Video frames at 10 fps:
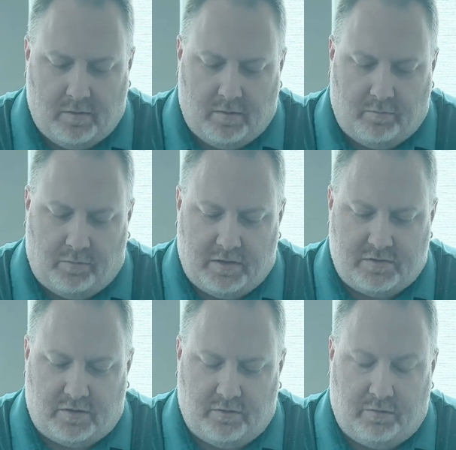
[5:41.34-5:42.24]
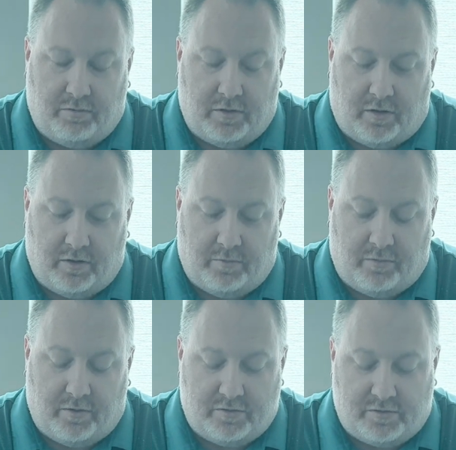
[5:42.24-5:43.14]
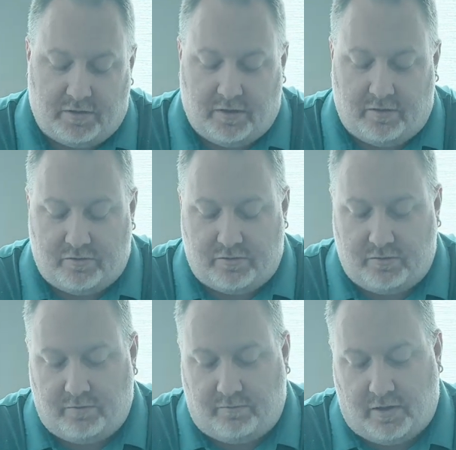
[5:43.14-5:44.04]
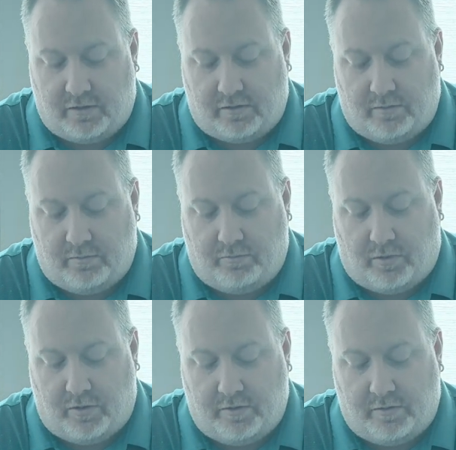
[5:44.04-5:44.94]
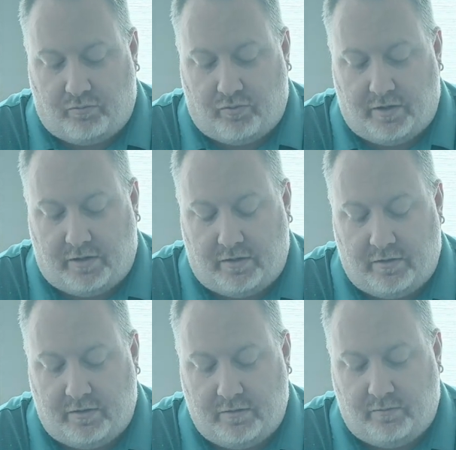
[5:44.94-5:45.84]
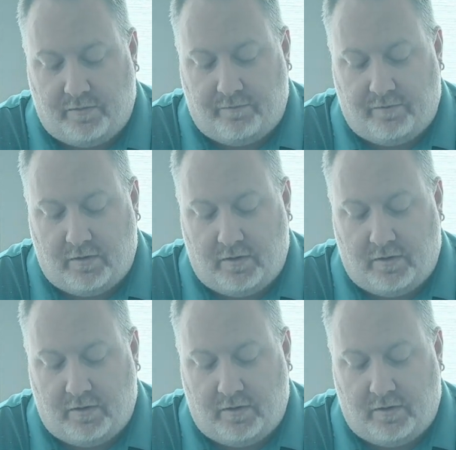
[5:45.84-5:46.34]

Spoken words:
basically we put all the parts together, so you've got the part of the brake that we've